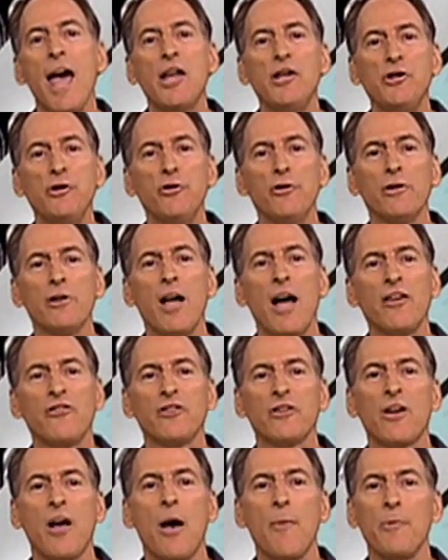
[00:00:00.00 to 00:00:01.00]
and
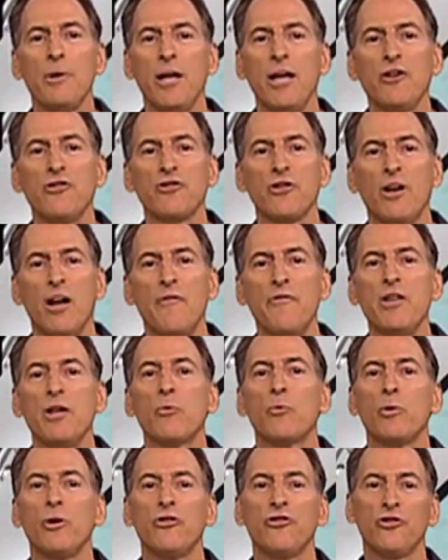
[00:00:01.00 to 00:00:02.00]
utilize a combination of the
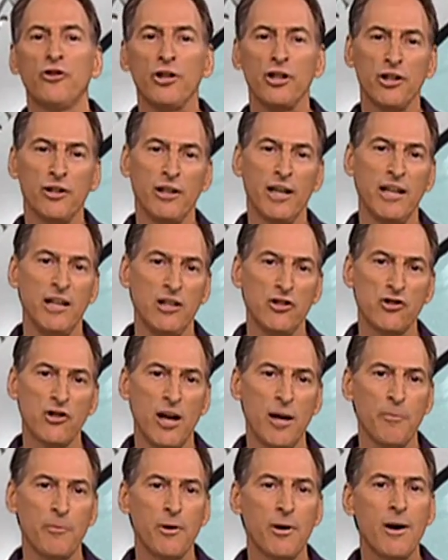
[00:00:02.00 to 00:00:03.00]
recirculating
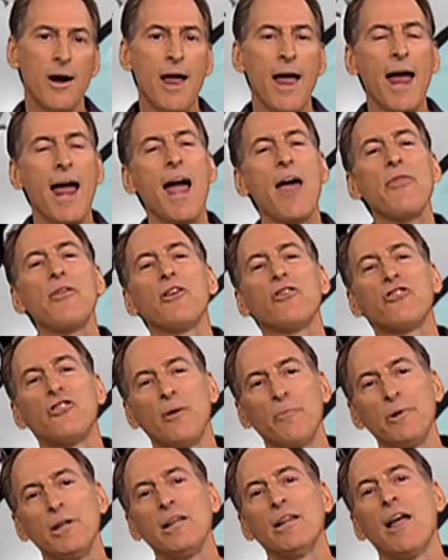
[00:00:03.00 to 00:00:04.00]
chamber and the
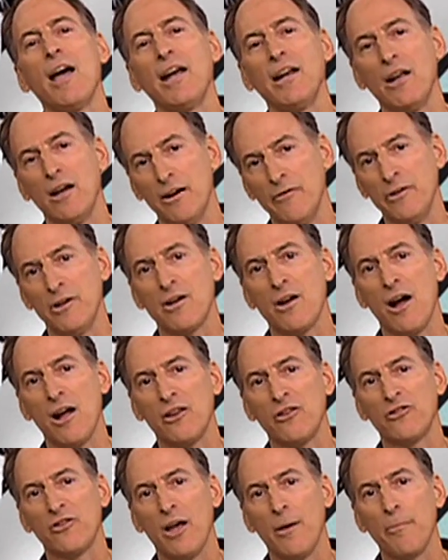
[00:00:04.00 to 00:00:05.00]
assembly line oven
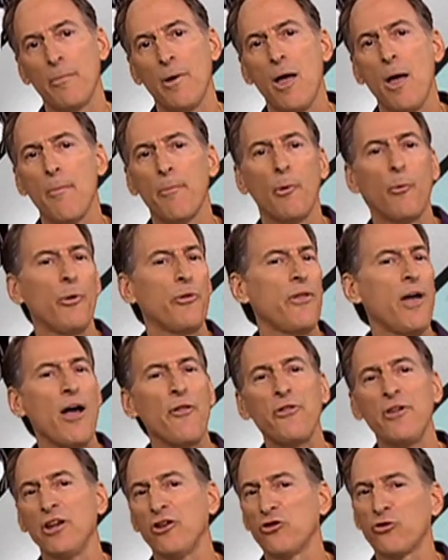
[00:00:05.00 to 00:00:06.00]
concept, but
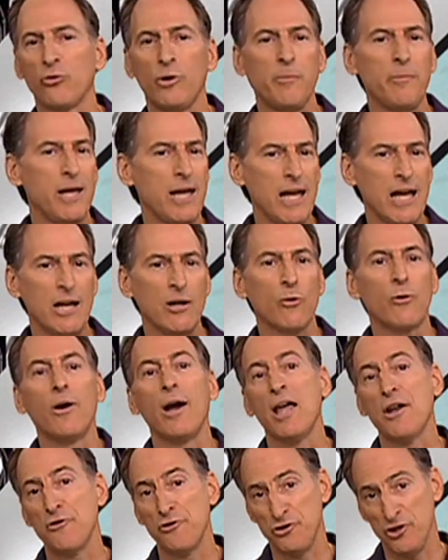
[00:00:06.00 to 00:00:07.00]
without the extreme heat or
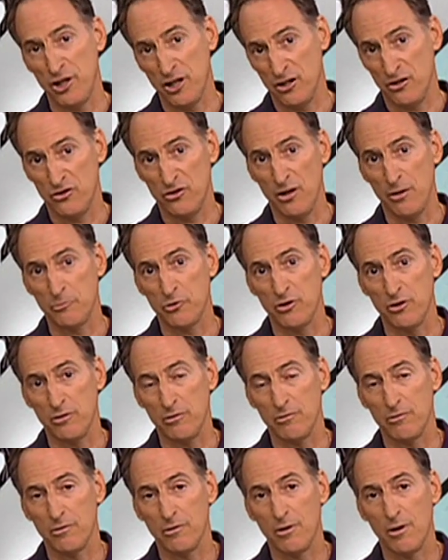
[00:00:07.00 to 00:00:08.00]
energy consumption.
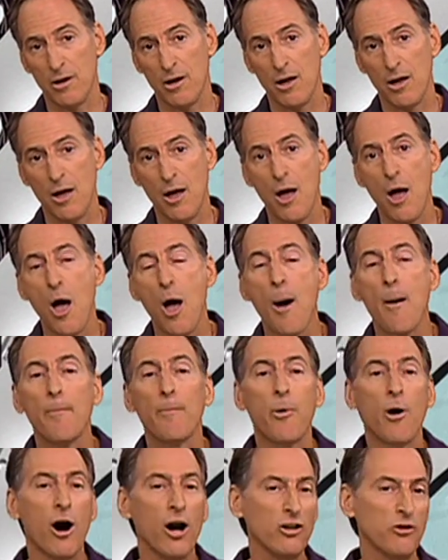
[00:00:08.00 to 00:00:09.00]

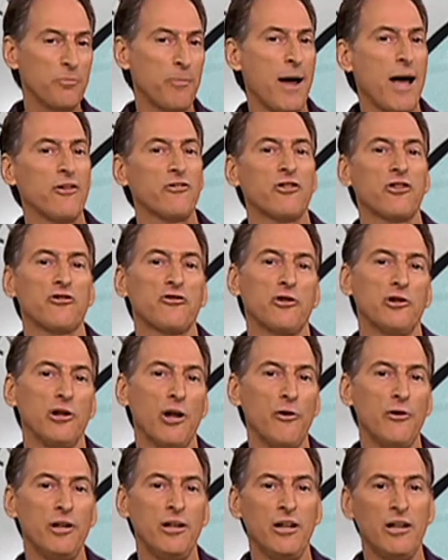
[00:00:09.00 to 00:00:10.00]
Parts baskets are
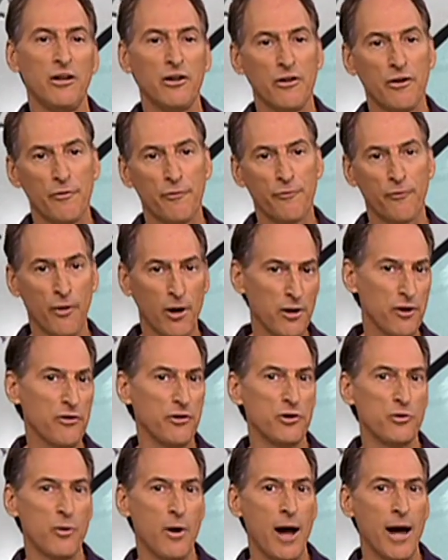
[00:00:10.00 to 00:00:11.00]
loaded into the front of
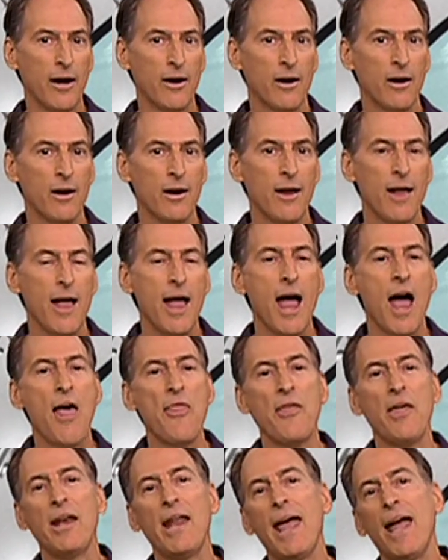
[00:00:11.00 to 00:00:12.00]
the dryer
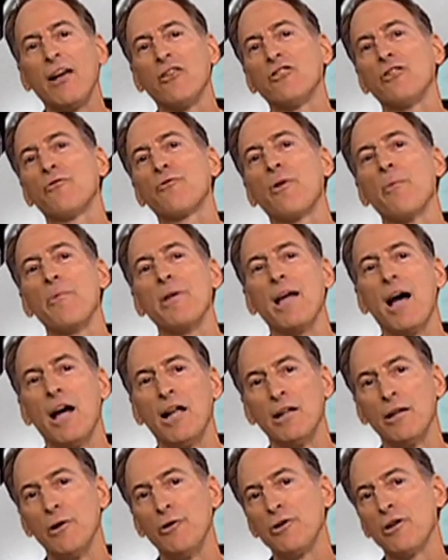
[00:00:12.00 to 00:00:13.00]
and then exit from the
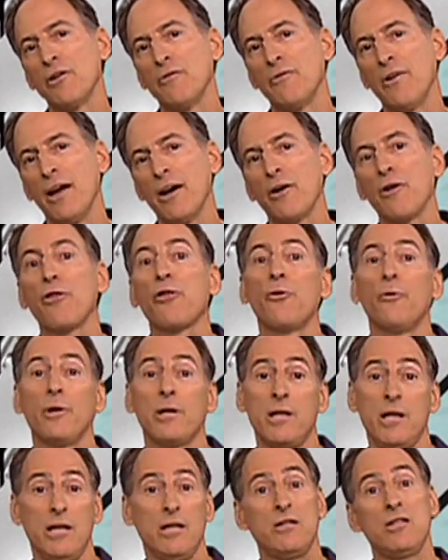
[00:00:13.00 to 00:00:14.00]
unload conveyor through
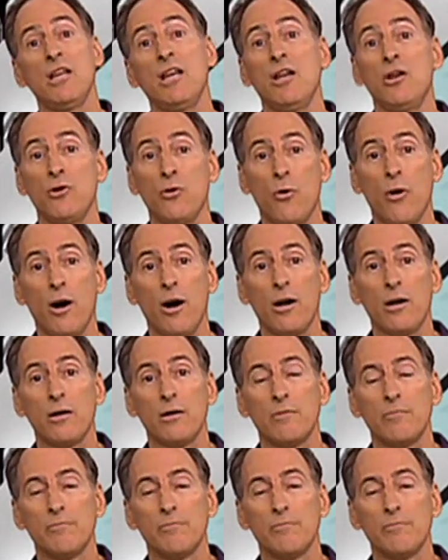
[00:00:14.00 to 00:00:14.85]
a guillotine door.